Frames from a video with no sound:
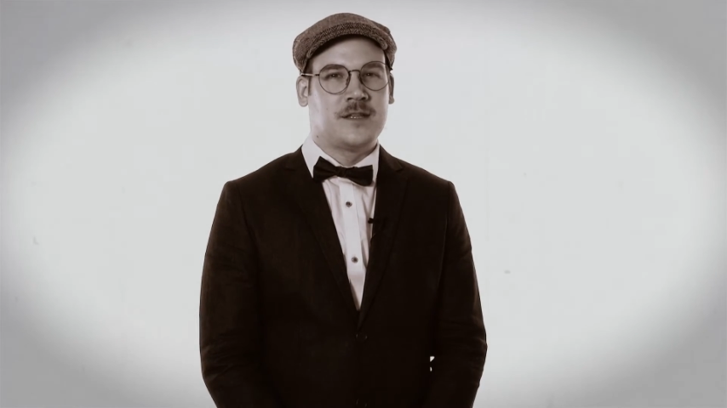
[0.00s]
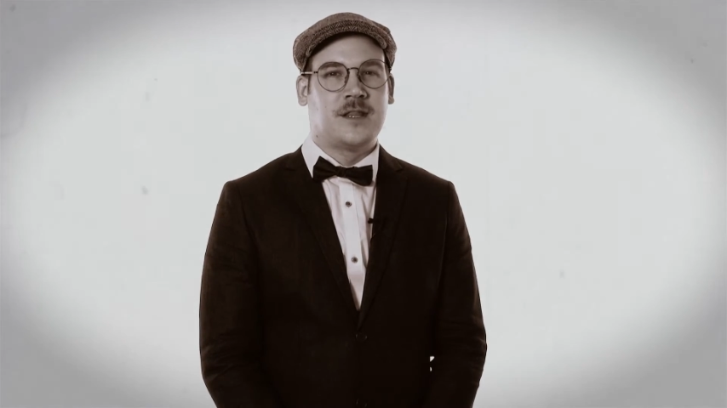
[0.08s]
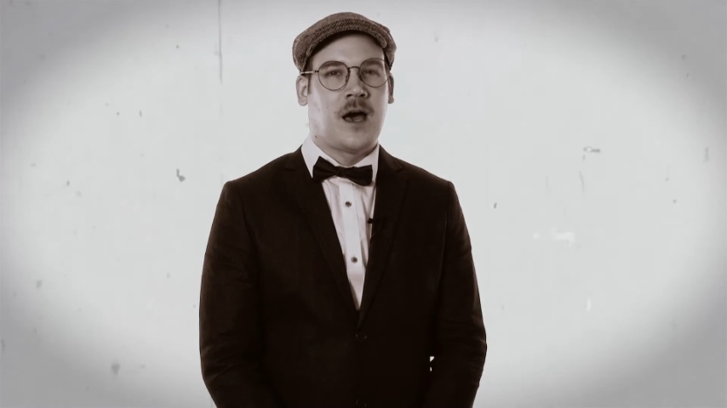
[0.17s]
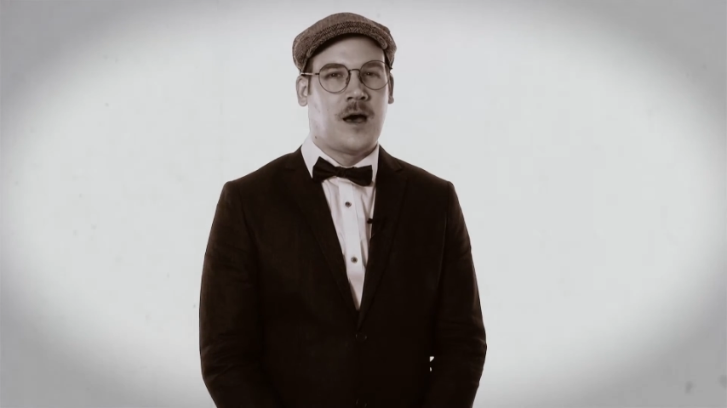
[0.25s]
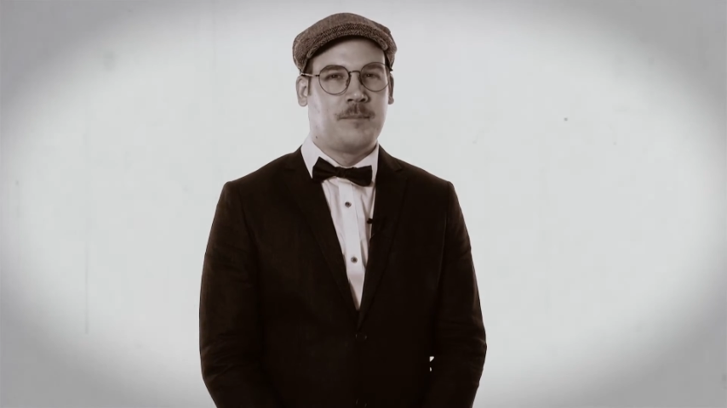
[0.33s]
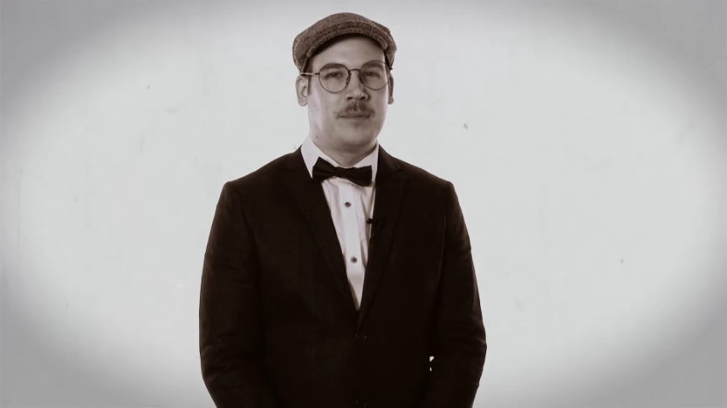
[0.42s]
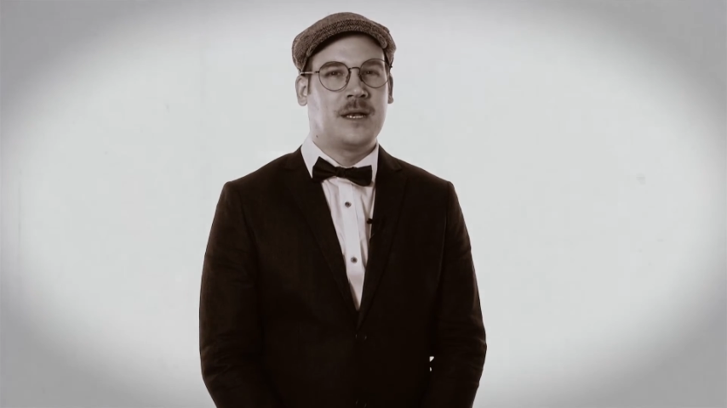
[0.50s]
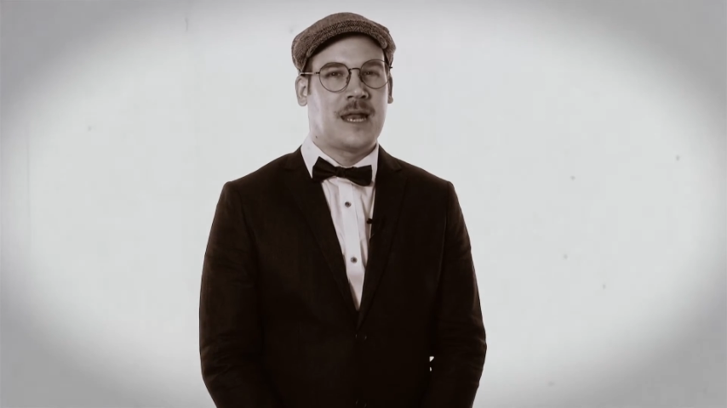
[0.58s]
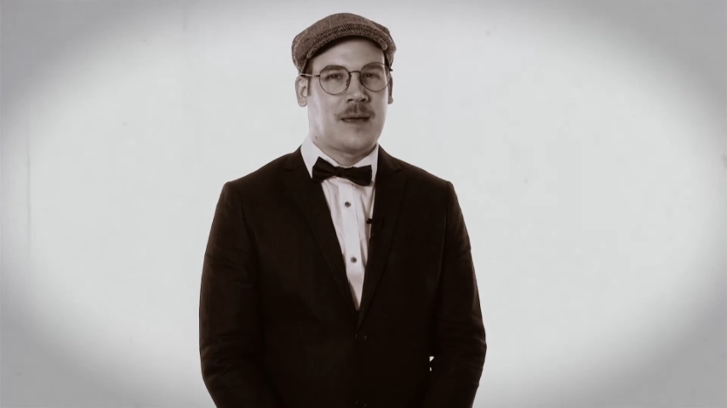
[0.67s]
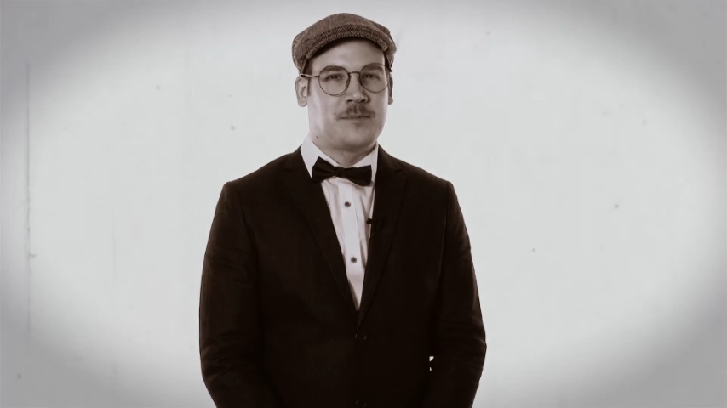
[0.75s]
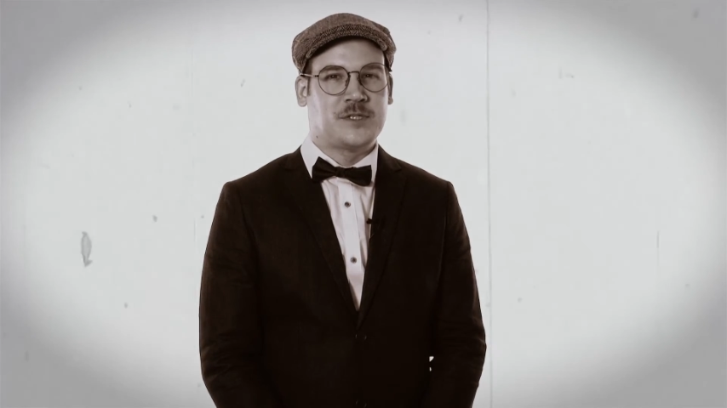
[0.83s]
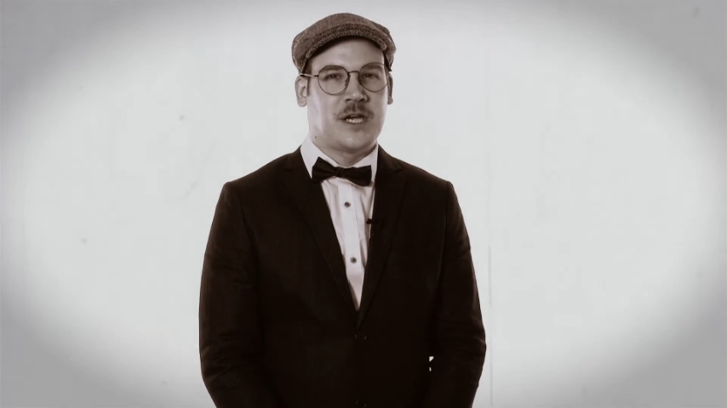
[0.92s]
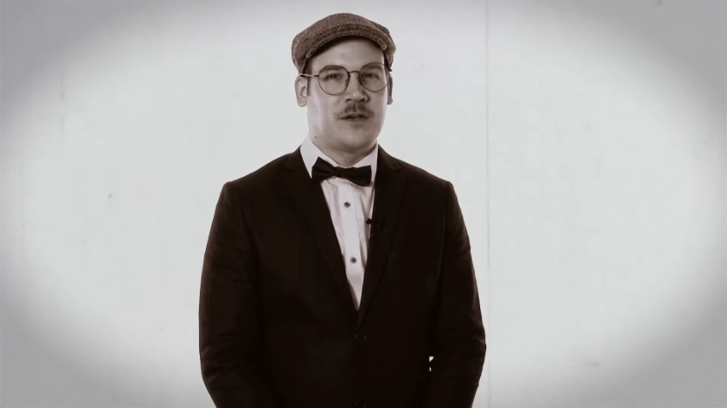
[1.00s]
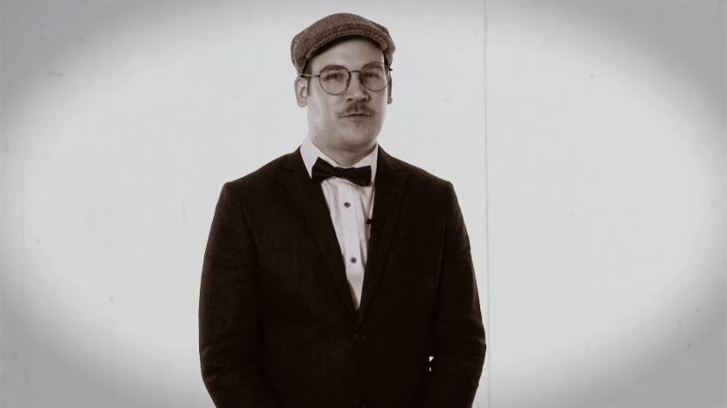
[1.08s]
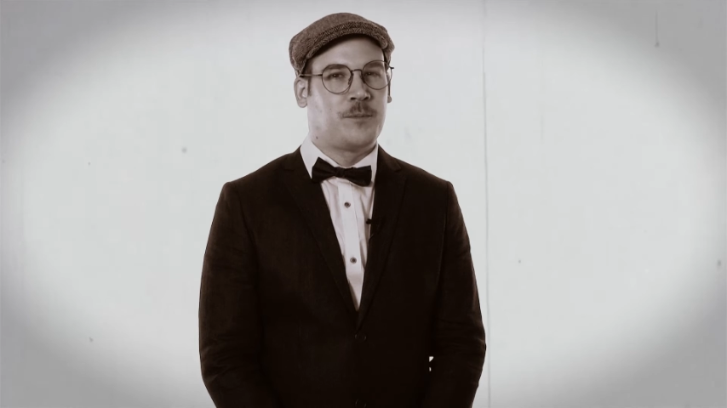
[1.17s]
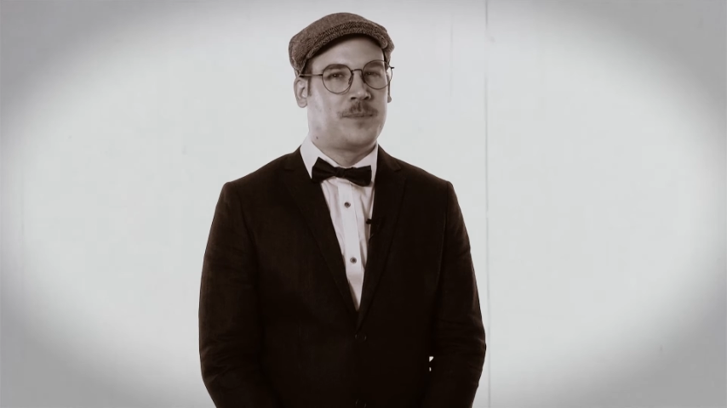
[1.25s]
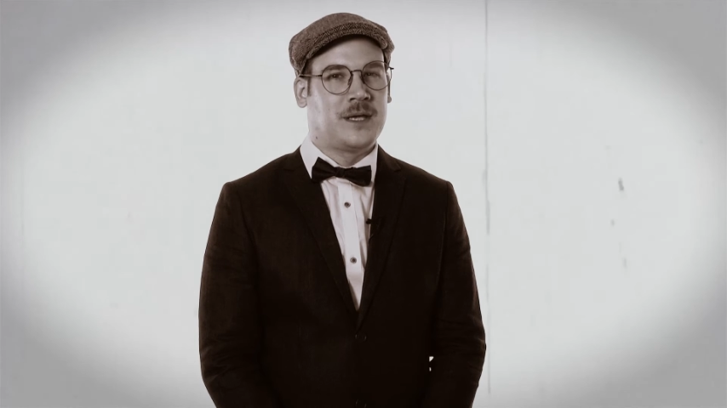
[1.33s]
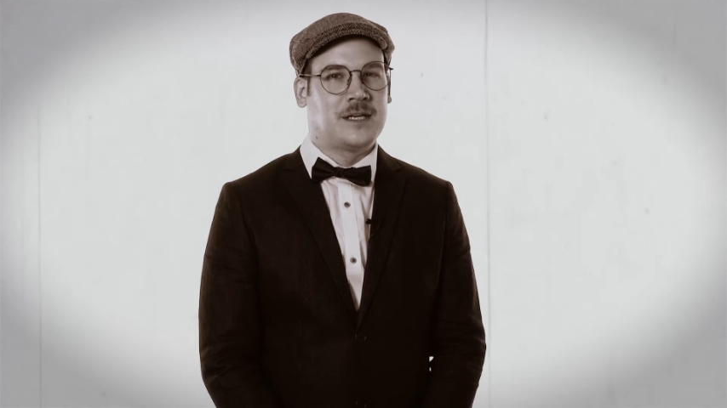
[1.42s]
the humble lampshade
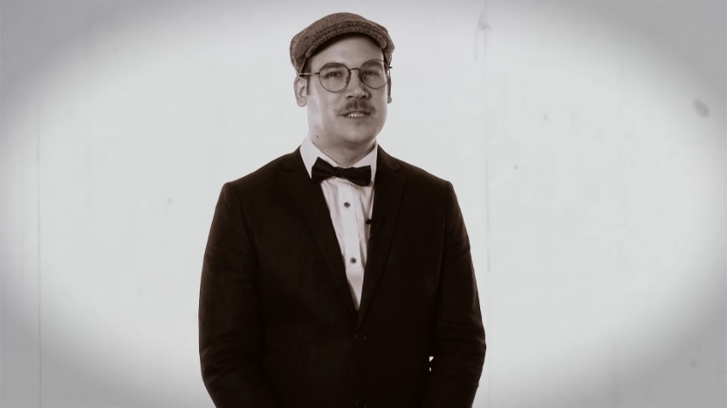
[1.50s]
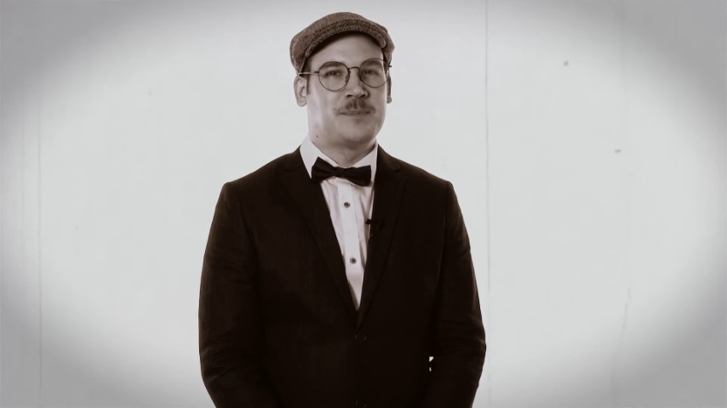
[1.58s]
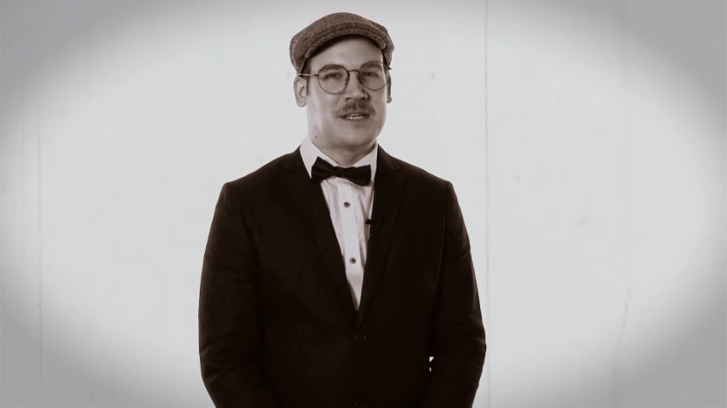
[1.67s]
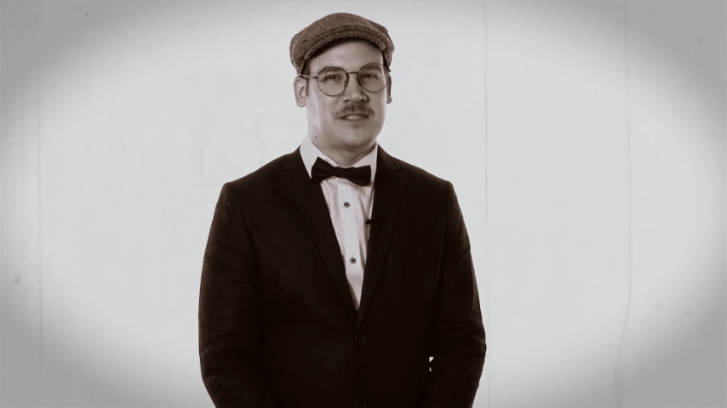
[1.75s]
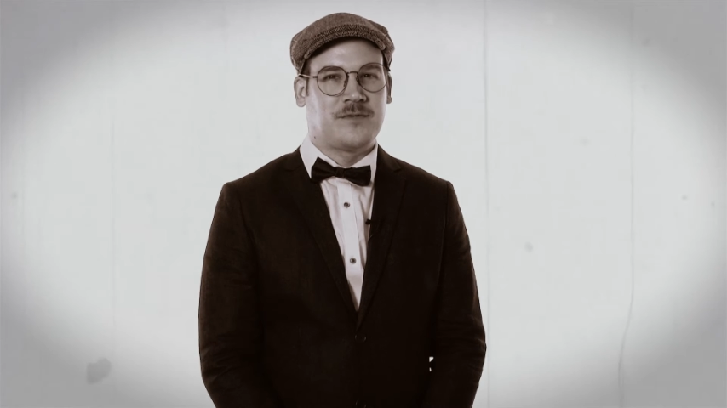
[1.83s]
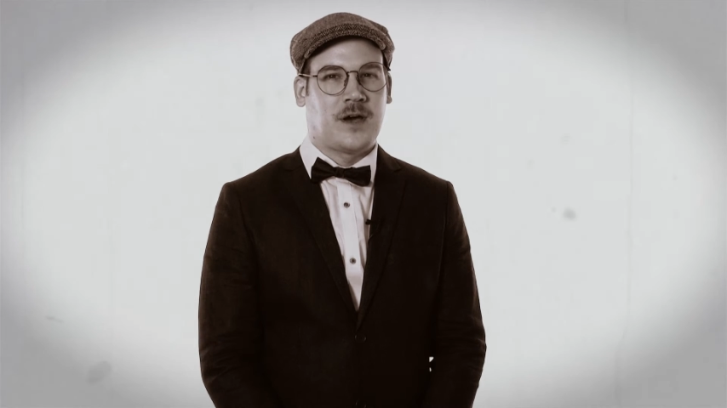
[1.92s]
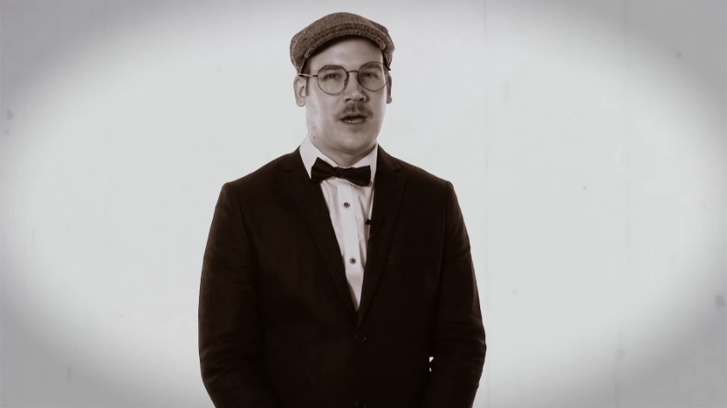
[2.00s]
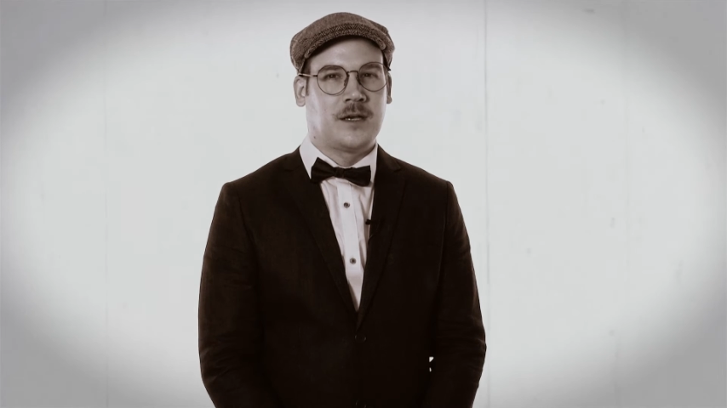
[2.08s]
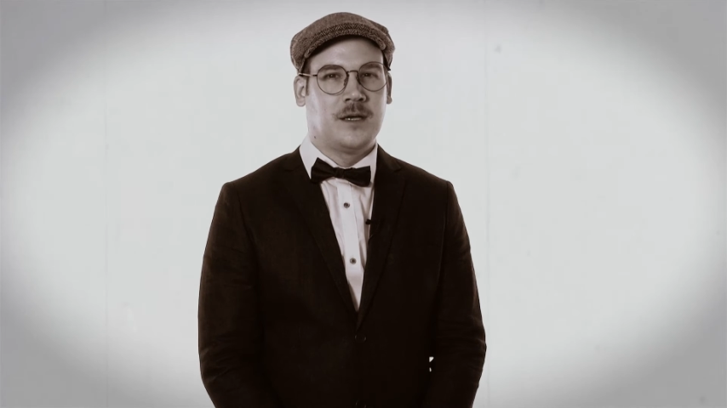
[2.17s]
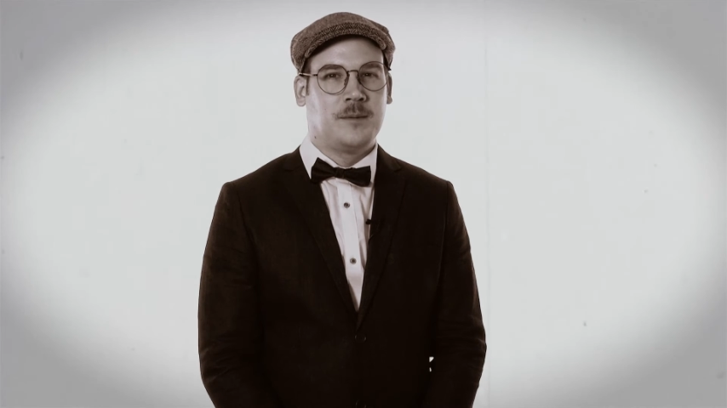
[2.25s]
from being specified,